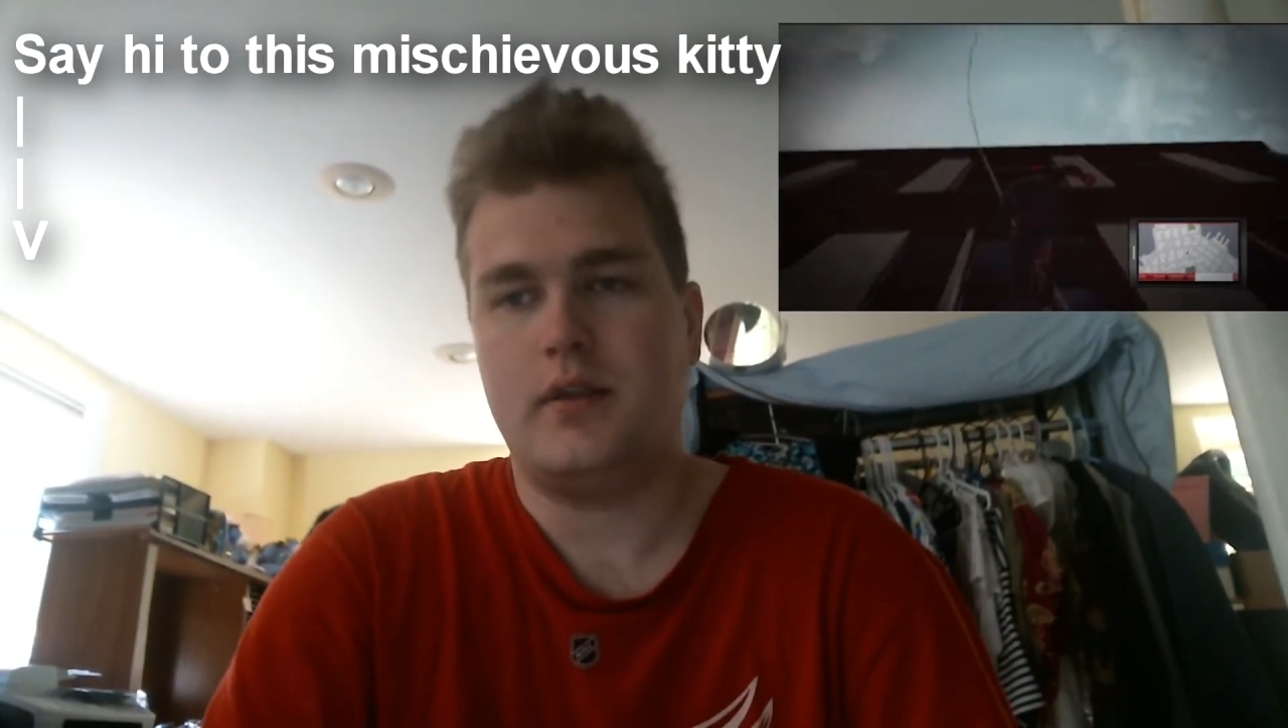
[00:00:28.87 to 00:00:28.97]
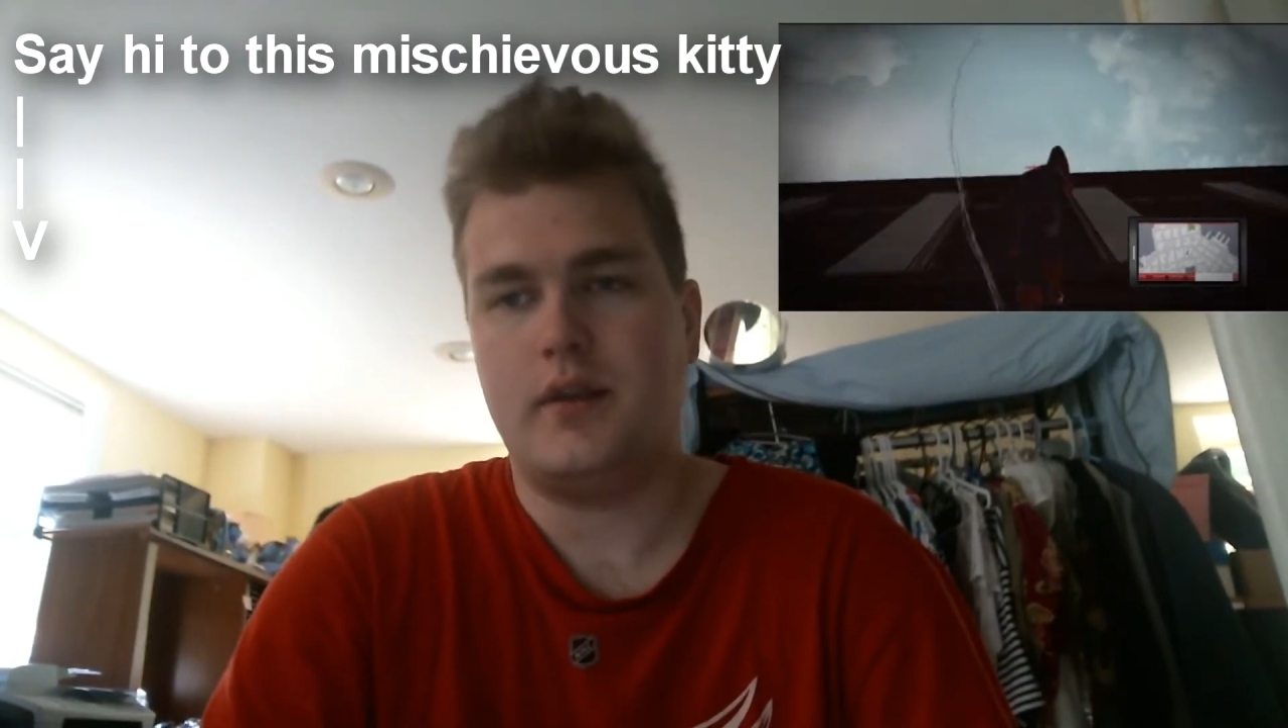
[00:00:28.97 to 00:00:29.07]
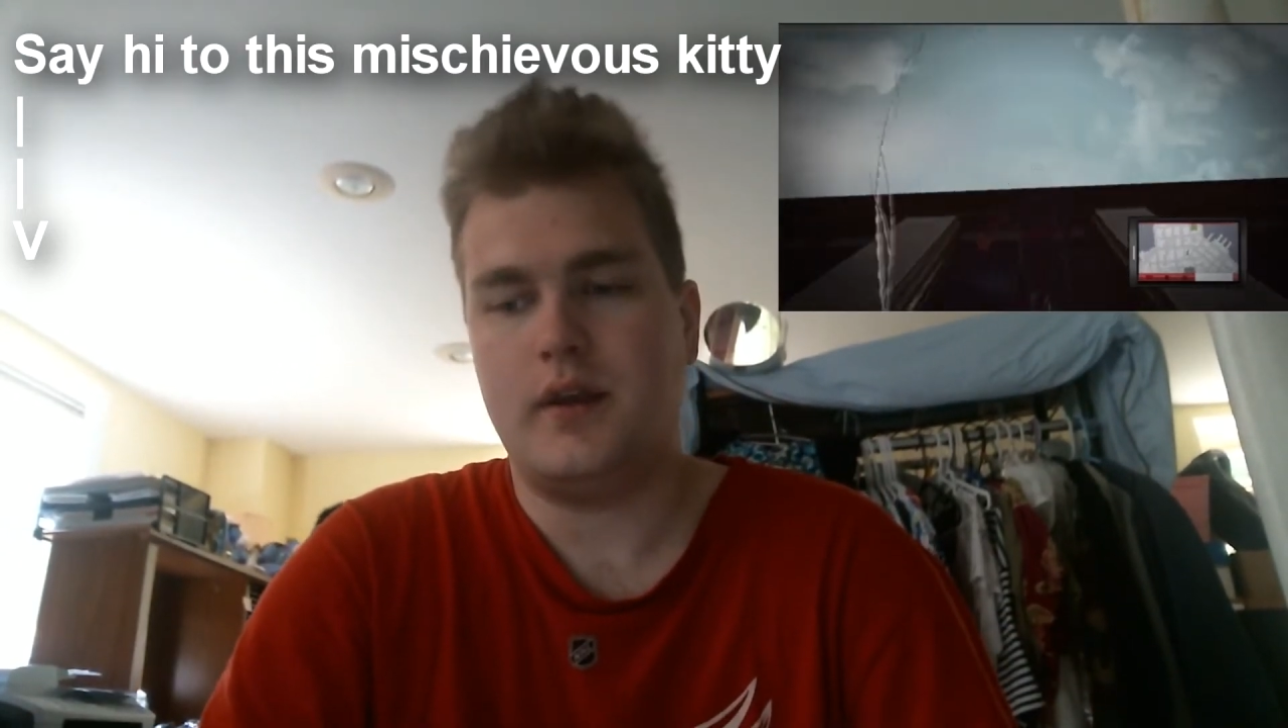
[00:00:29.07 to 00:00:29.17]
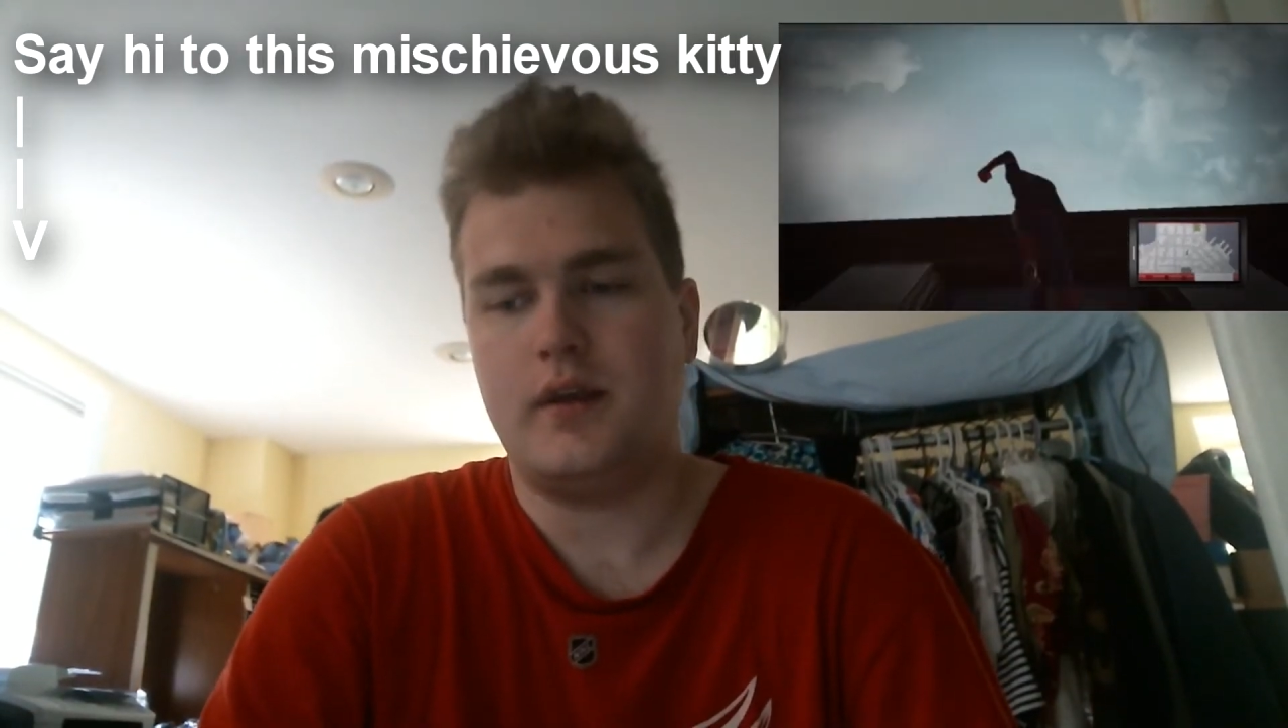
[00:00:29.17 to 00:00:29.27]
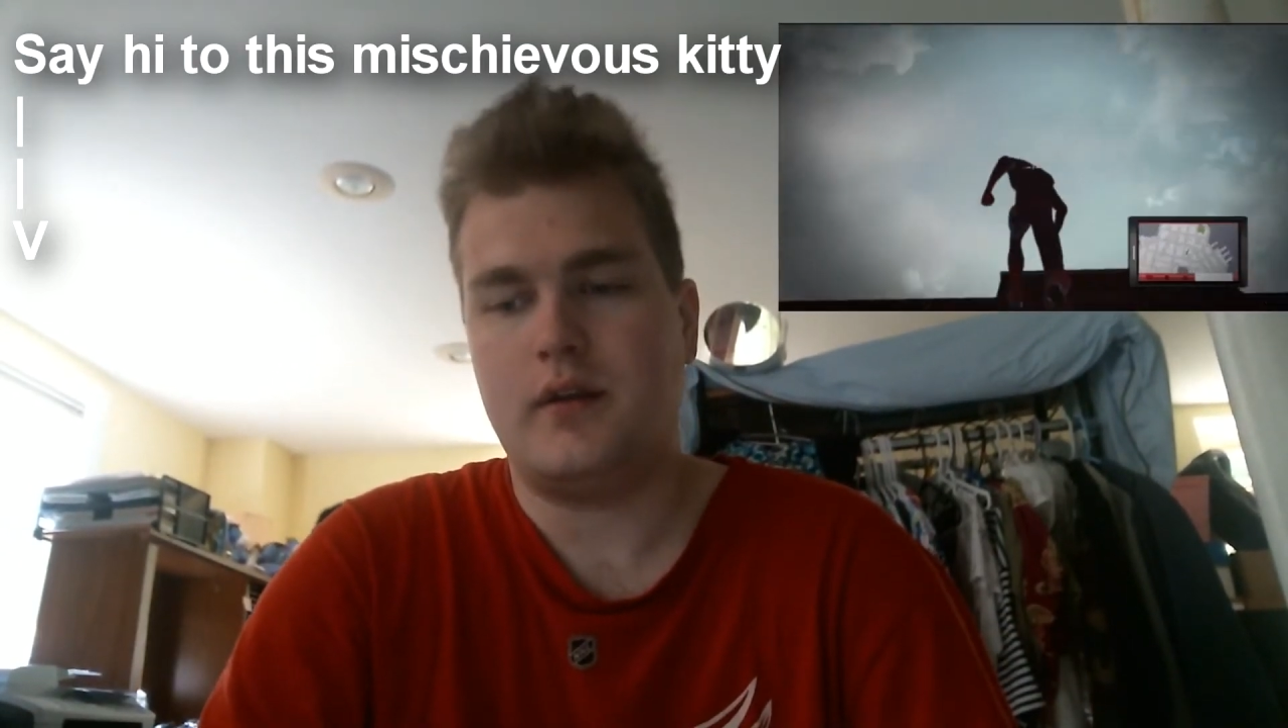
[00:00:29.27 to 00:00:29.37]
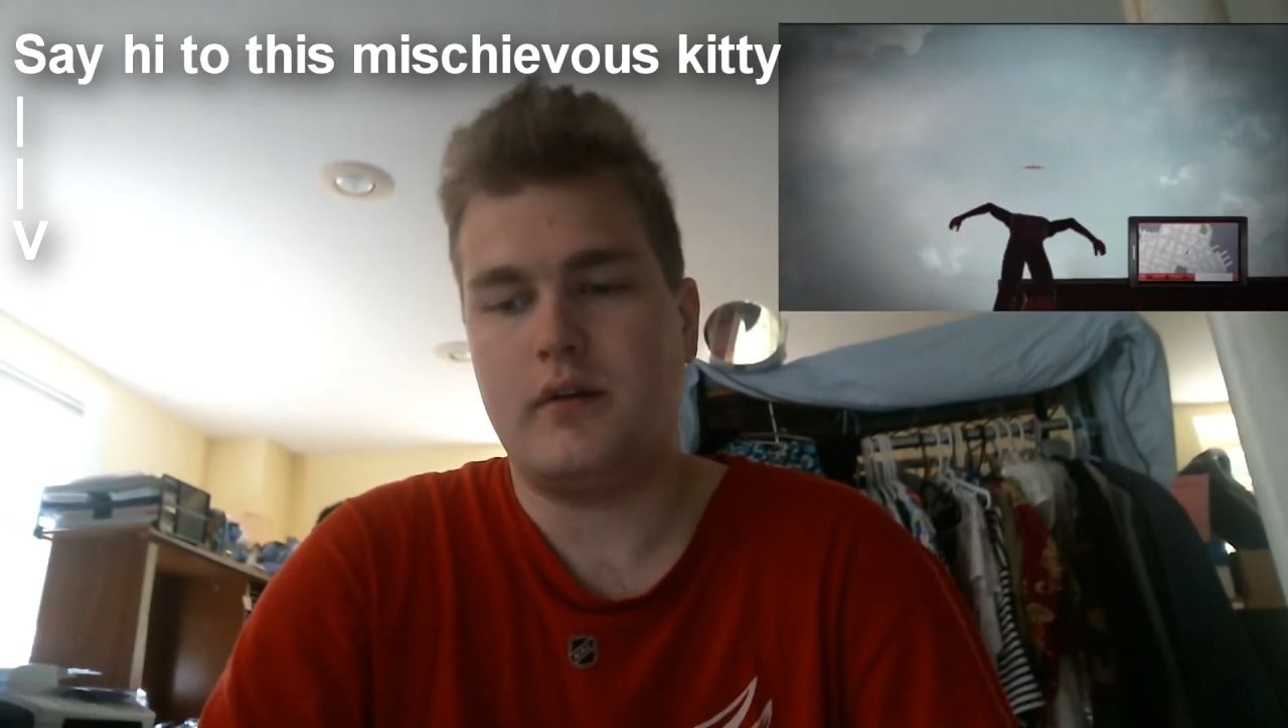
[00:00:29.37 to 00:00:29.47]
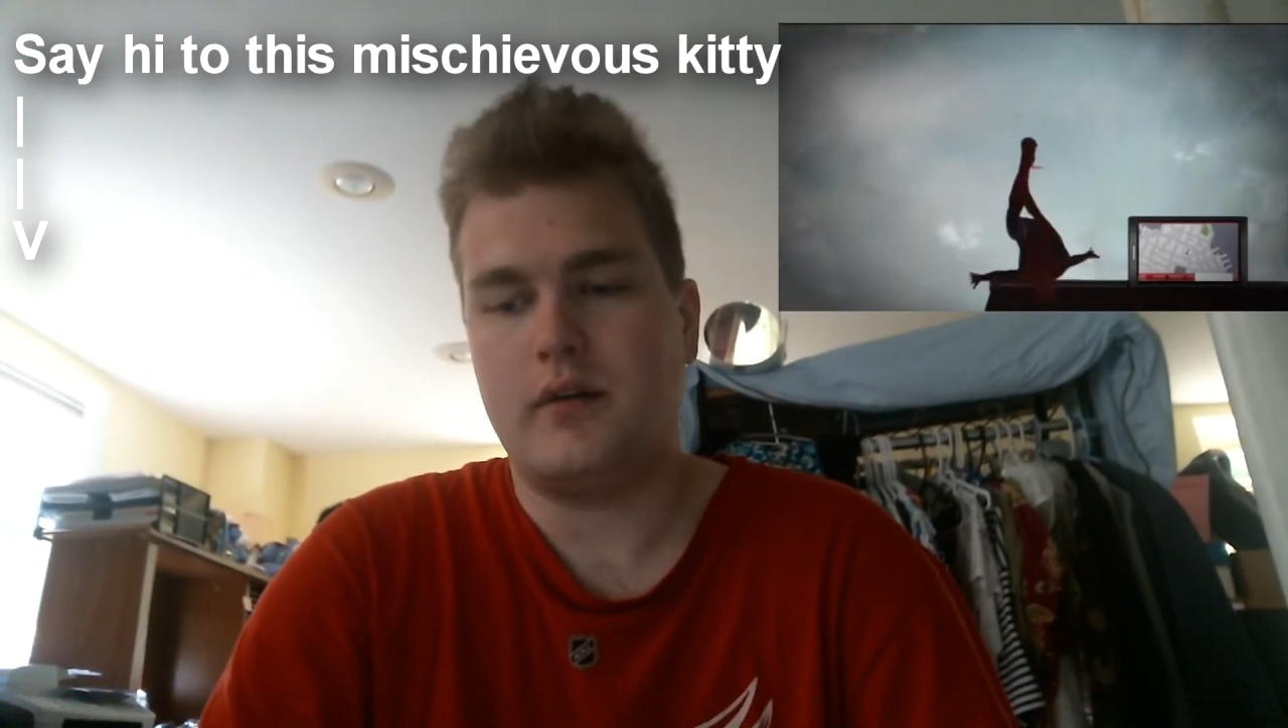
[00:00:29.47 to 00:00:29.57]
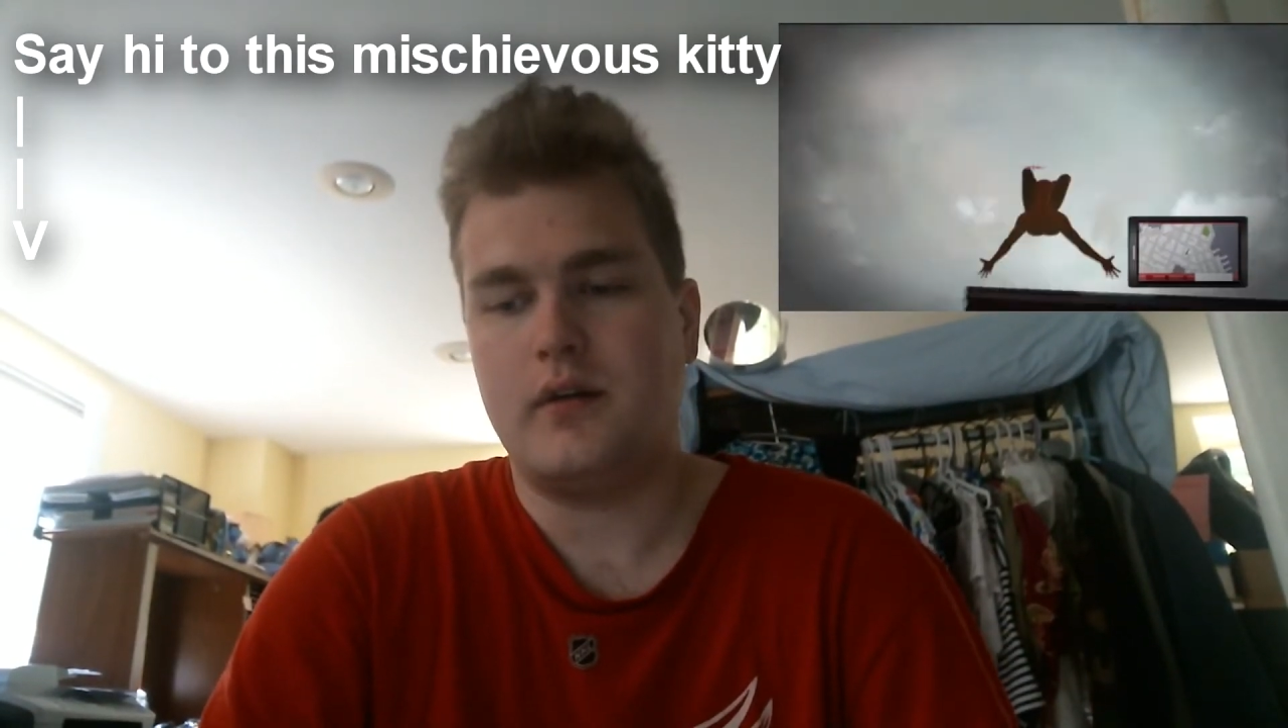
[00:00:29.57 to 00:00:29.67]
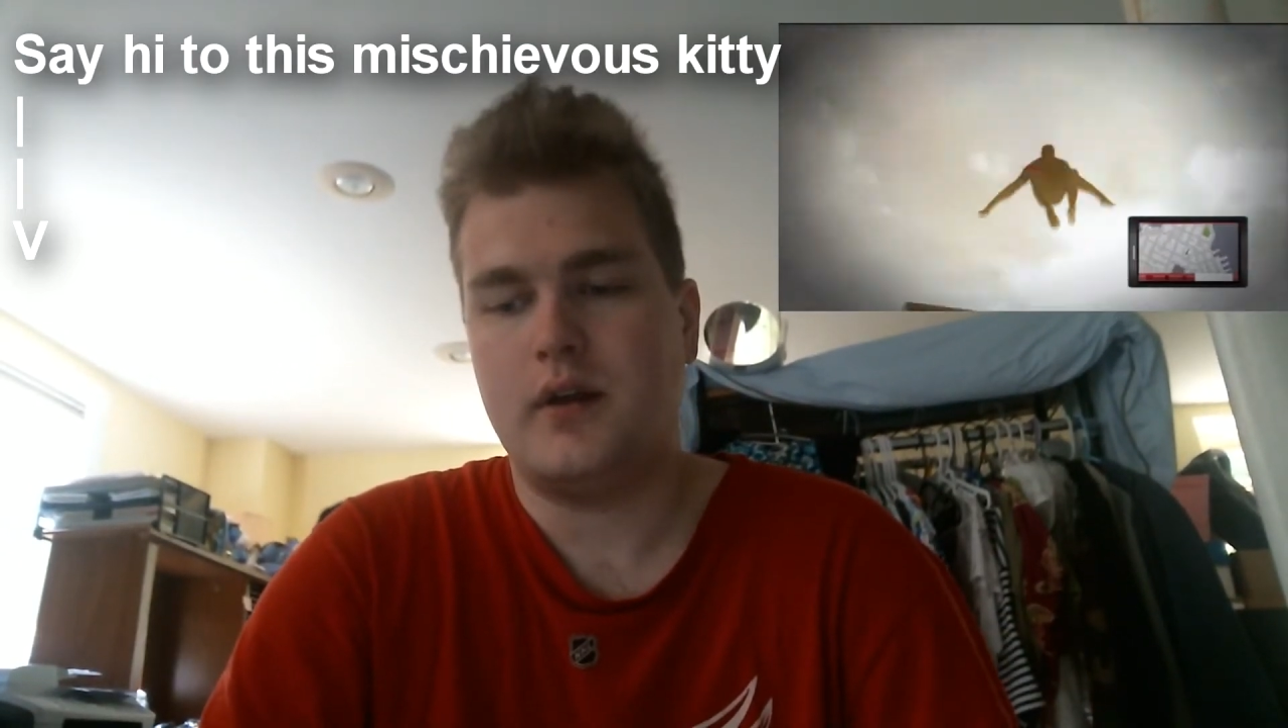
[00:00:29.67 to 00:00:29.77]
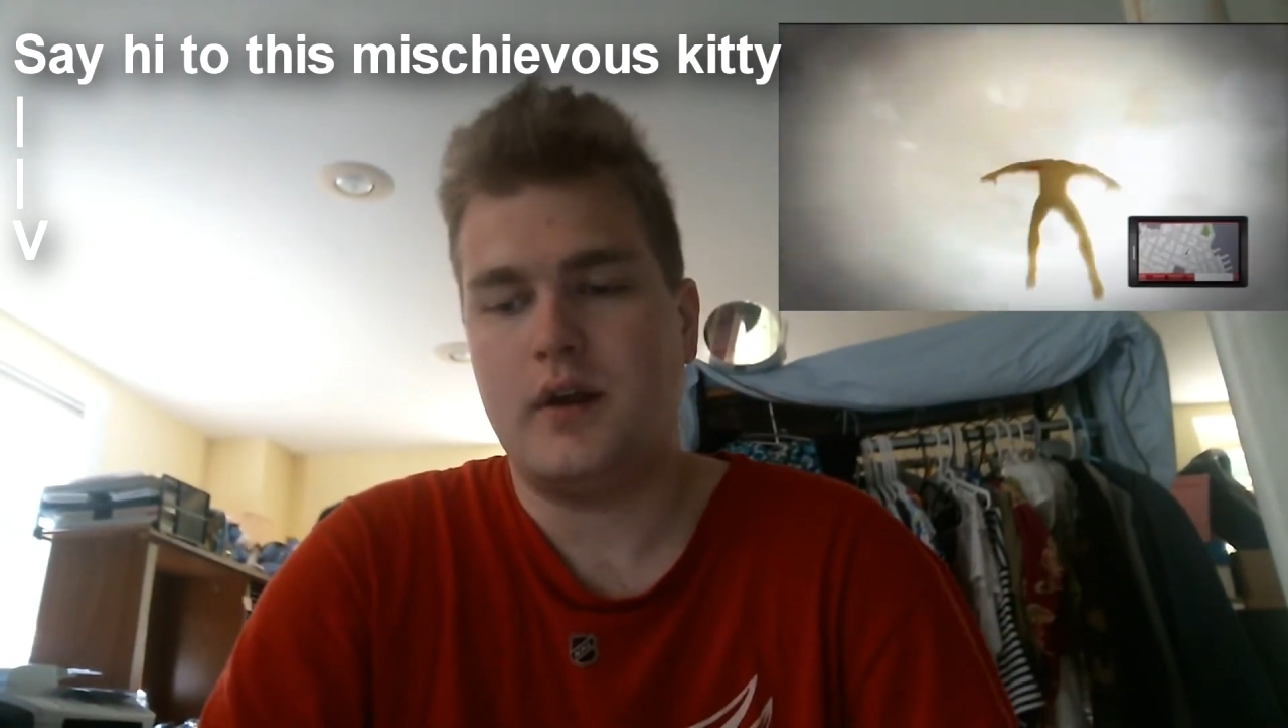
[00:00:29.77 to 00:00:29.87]

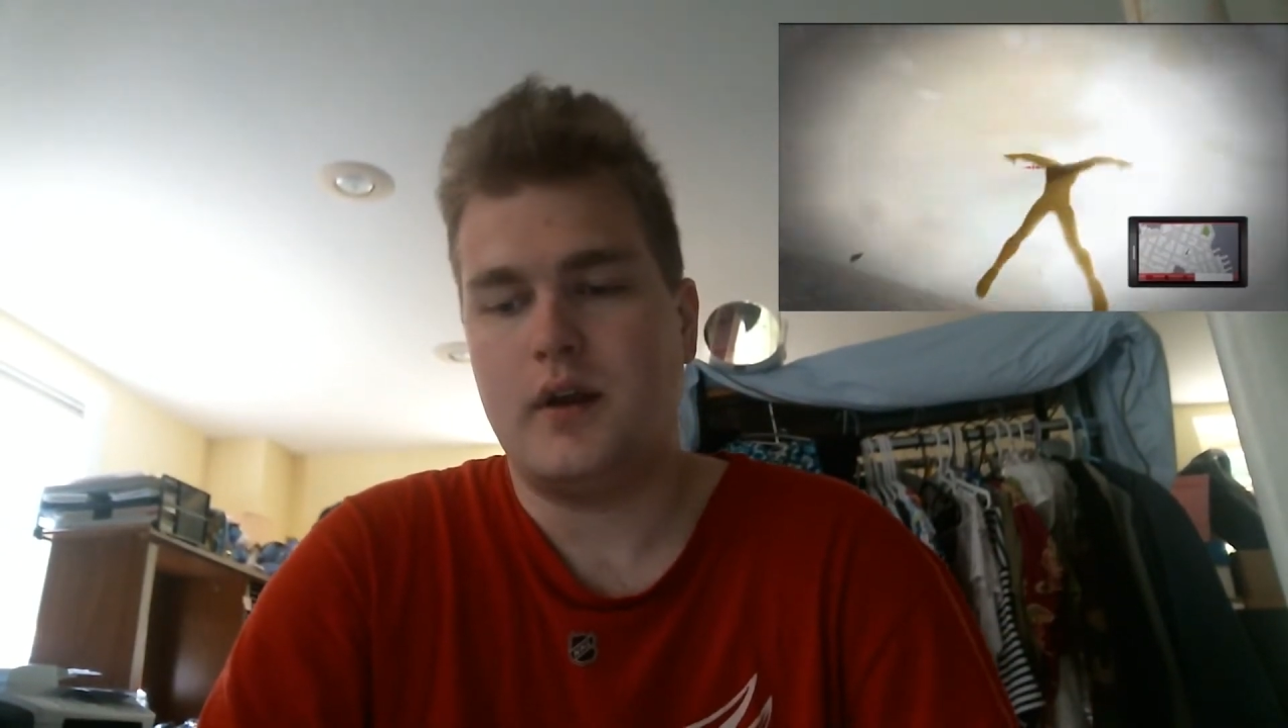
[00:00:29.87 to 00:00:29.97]
Their